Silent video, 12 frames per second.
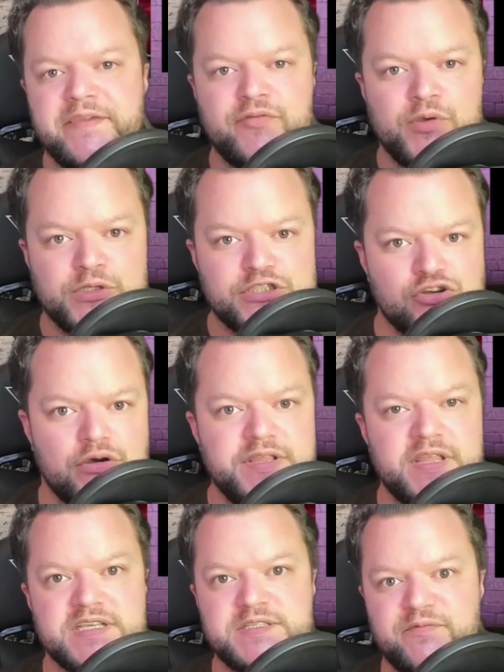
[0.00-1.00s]
If you
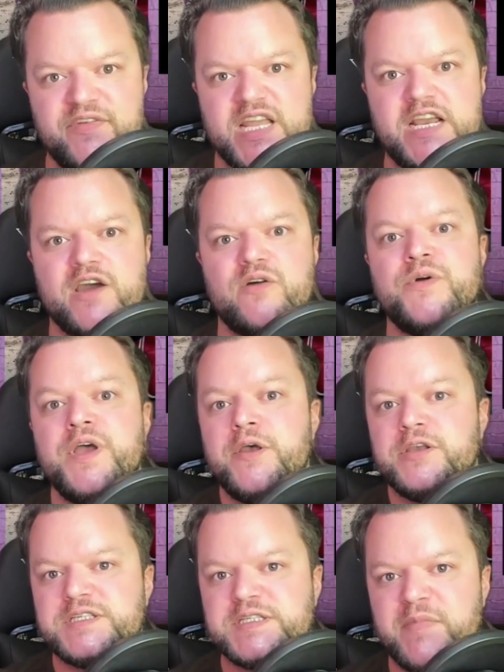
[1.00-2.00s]
enjoyed this video,
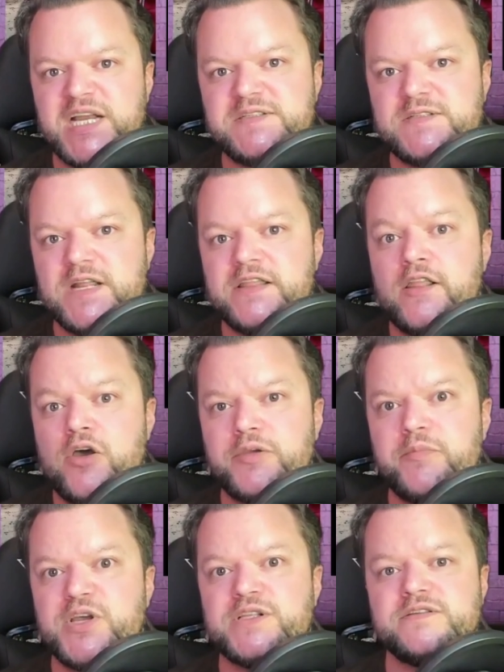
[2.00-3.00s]
smash that
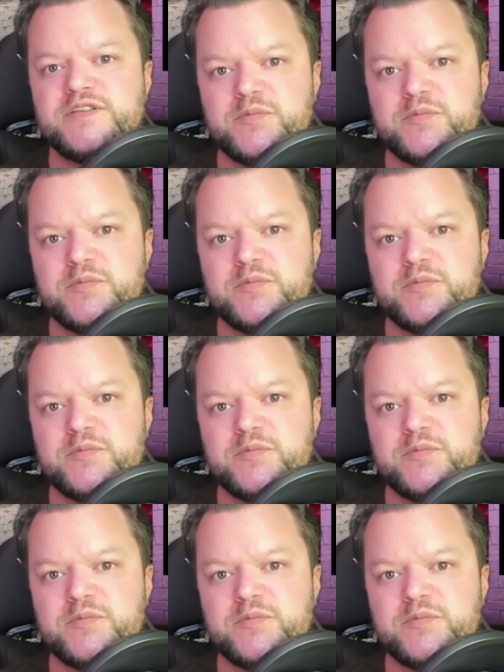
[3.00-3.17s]
like button,